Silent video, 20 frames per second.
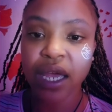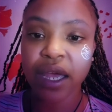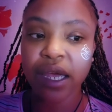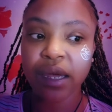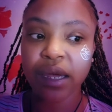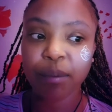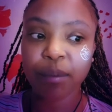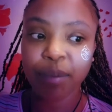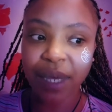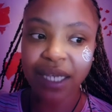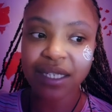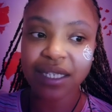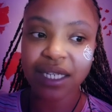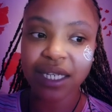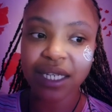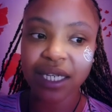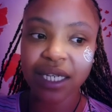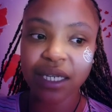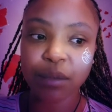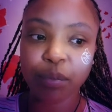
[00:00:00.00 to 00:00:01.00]

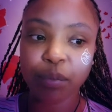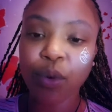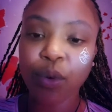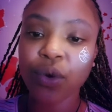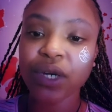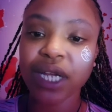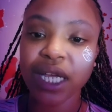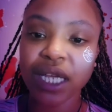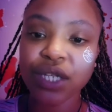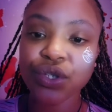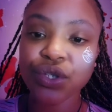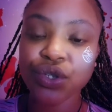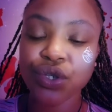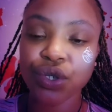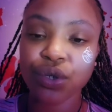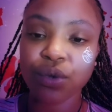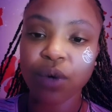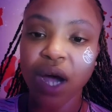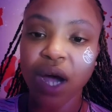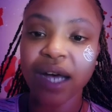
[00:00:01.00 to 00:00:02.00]
basically poured
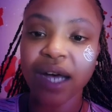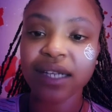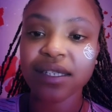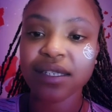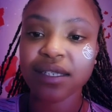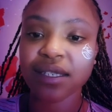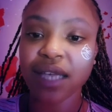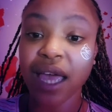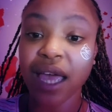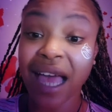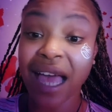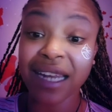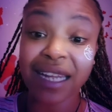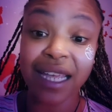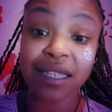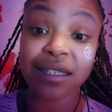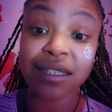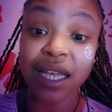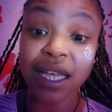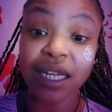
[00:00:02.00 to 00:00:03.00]
into us at
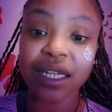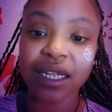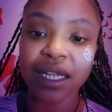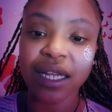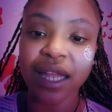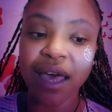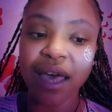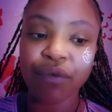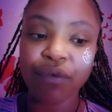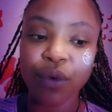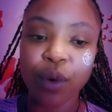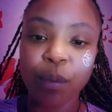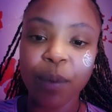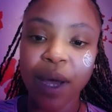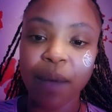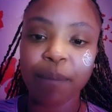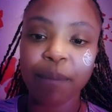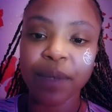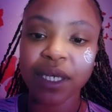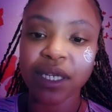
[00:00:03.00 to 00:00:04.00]
a cellular level,
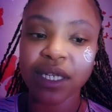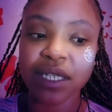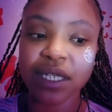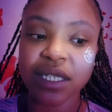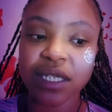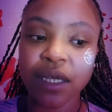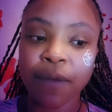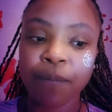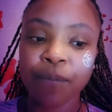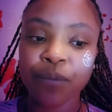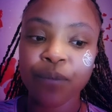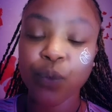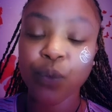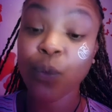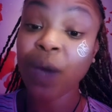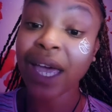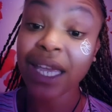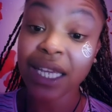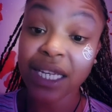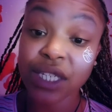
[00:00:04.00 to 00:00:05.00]
but because
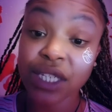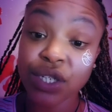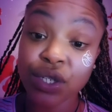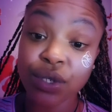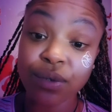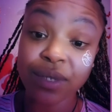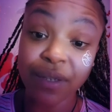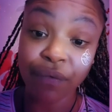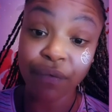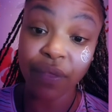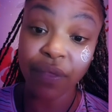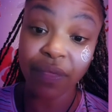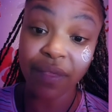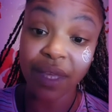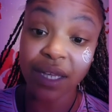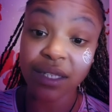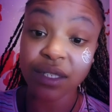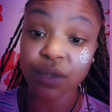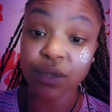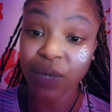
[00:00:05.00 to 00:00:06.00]
we're here to do different
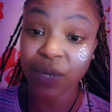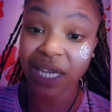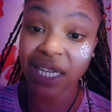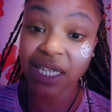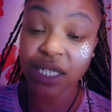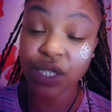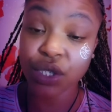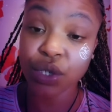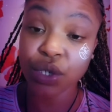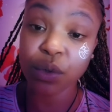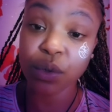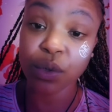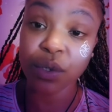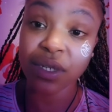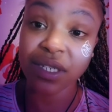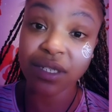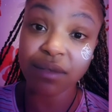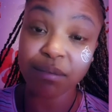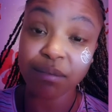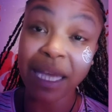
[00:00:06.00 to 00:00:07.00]
things and we're here to
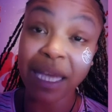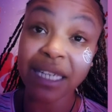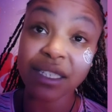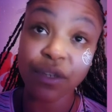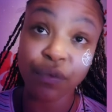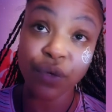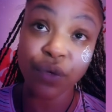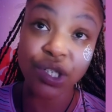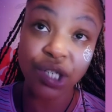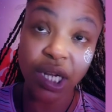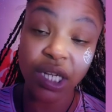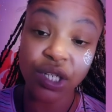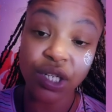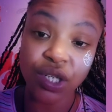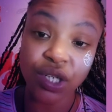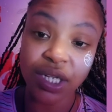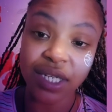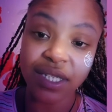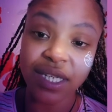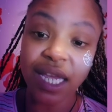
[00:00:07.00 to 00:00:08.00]
make different
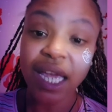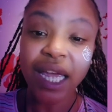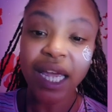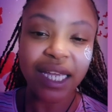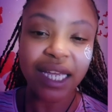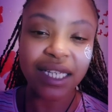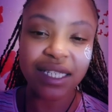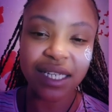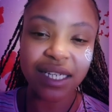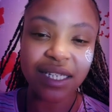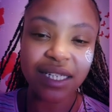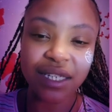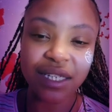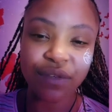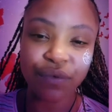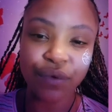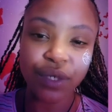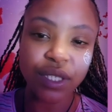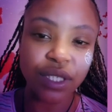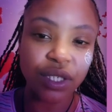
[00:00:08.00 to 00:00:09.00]
changes, it's easy
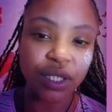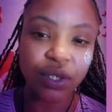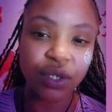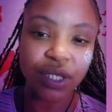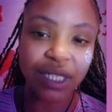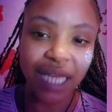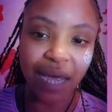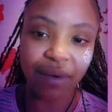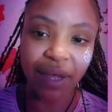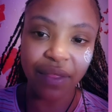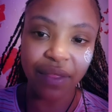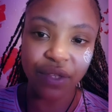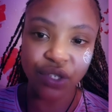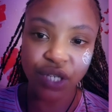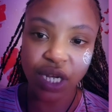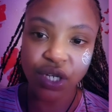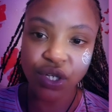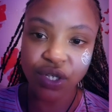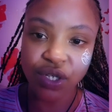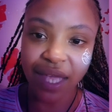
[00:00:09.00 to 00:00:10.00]
for us to look down at the
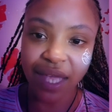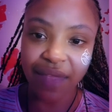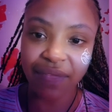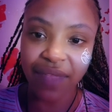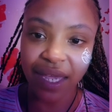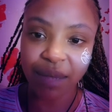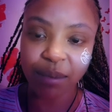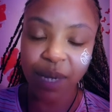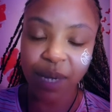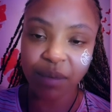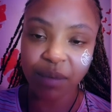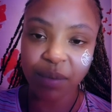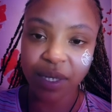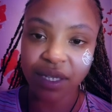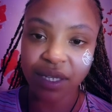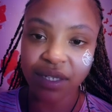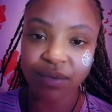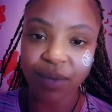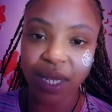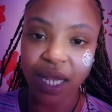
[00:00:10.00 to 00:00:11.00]
changes that they made,
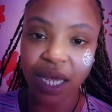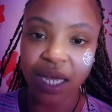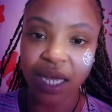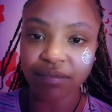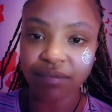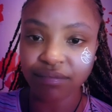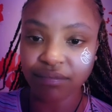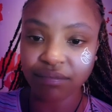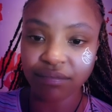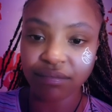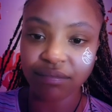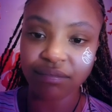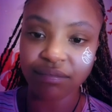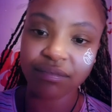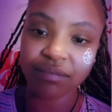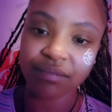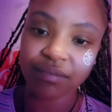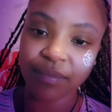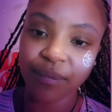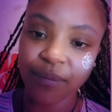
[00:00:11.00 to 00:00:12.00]
because we're like,
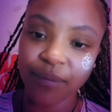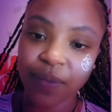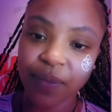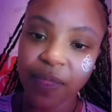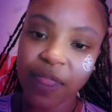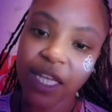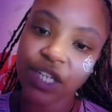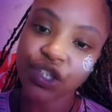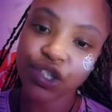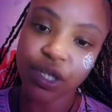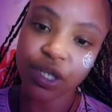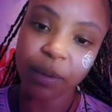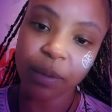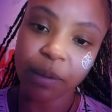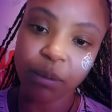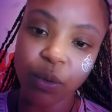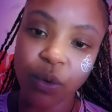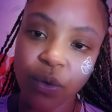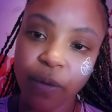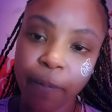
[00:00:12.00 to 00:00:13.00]
it should have
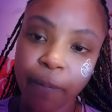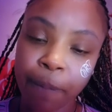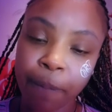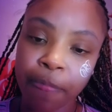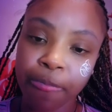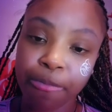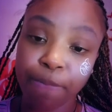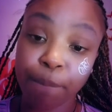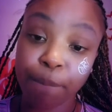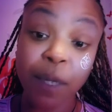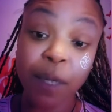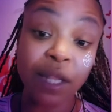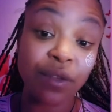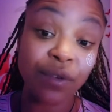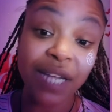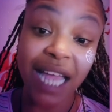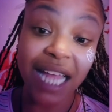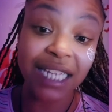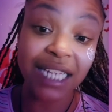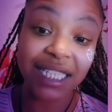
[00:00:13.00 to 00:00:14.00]
been more. But the
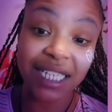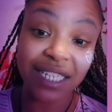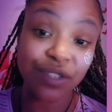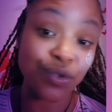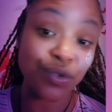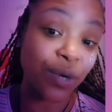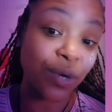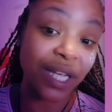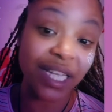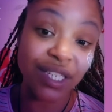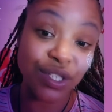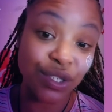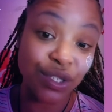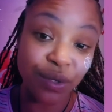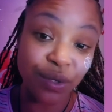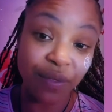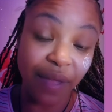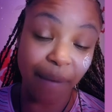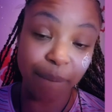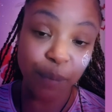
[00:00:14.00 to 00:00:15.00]
reality is, you're here to
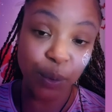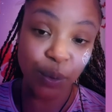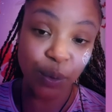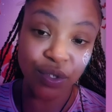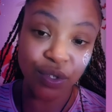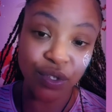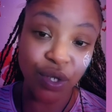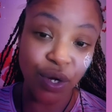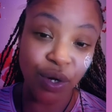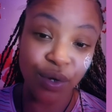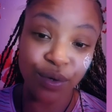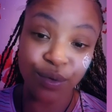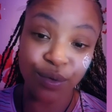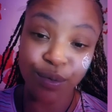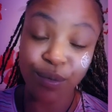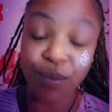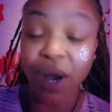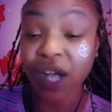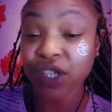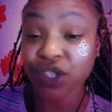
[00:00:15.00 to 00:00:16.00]
do that more. So
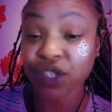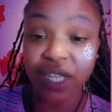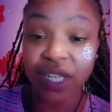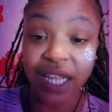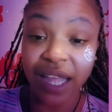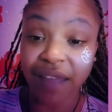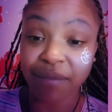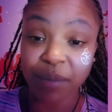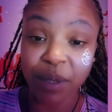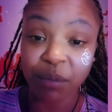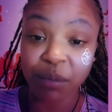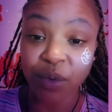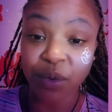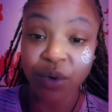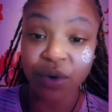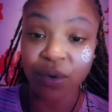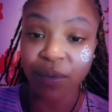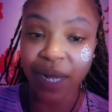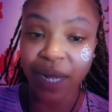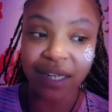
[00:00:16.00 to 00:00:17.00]
why should it have been
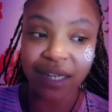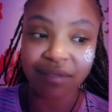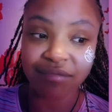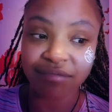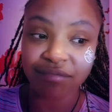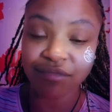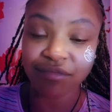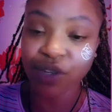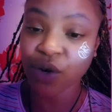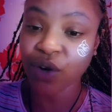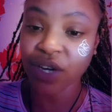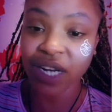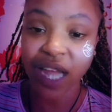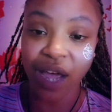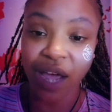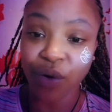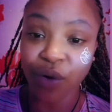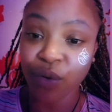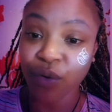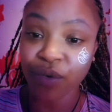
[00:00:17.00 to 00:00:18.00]
more when God
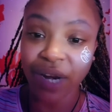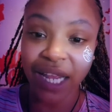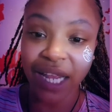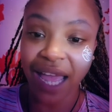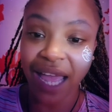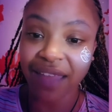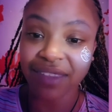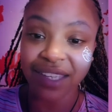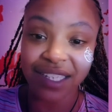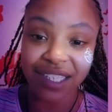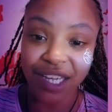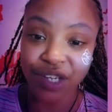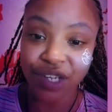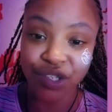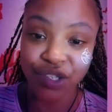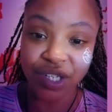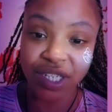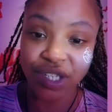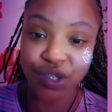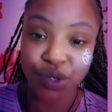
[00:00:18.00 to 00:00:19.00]
already had the
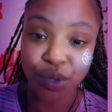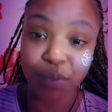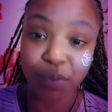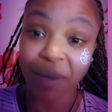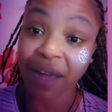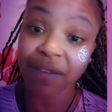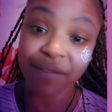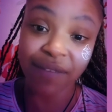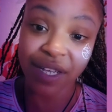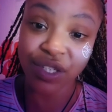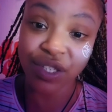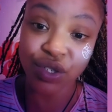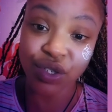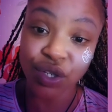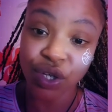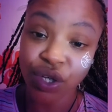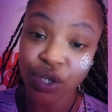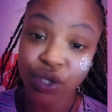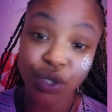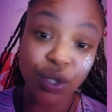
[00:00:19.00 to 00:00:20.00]
intention to manifest
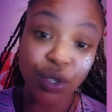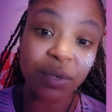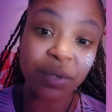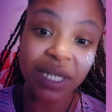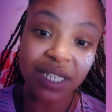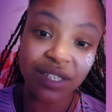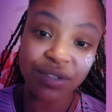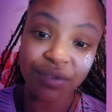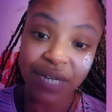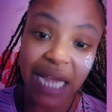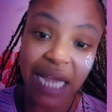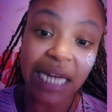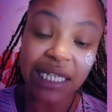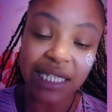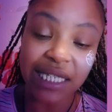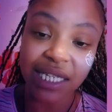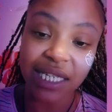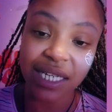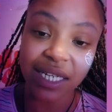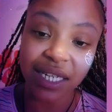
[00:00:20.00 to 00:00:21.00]
you into
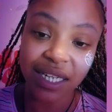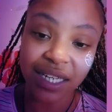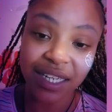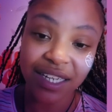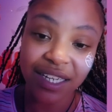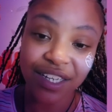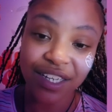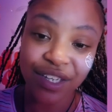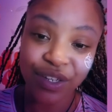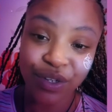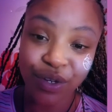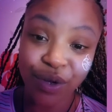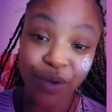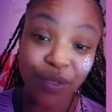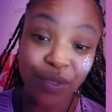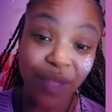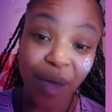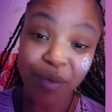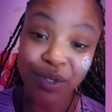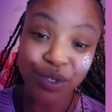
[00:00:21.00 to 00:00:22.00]
reality? You know,
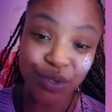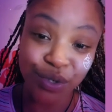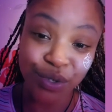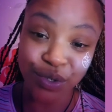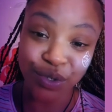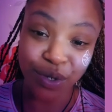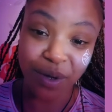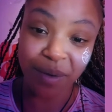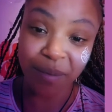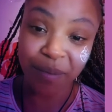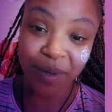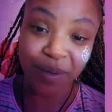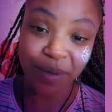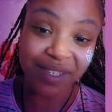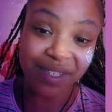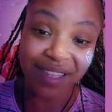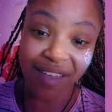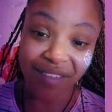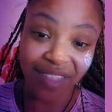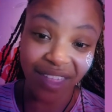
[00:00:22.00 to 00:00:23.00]
that was your job. It
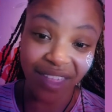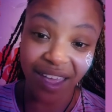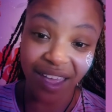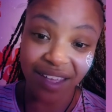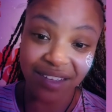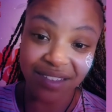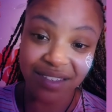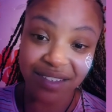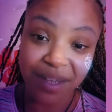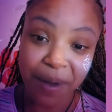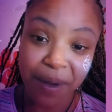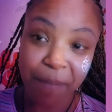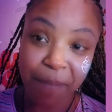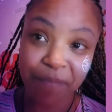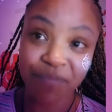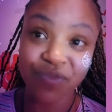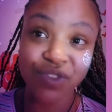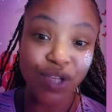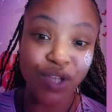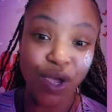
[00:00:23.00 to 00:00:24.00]
was never theirs.
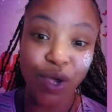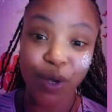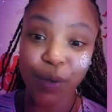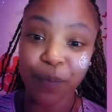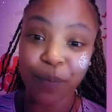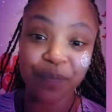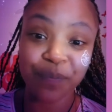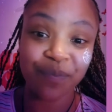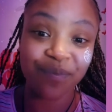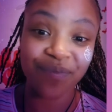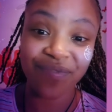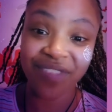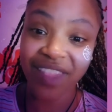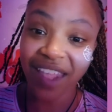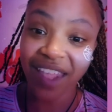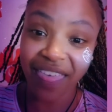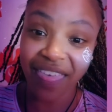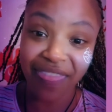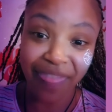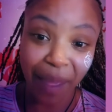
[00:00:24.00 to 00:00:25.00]
So
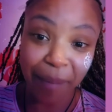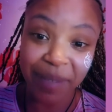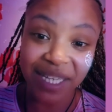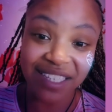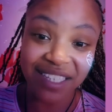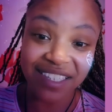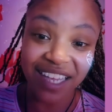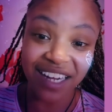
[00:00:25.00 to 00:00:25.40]
that being said,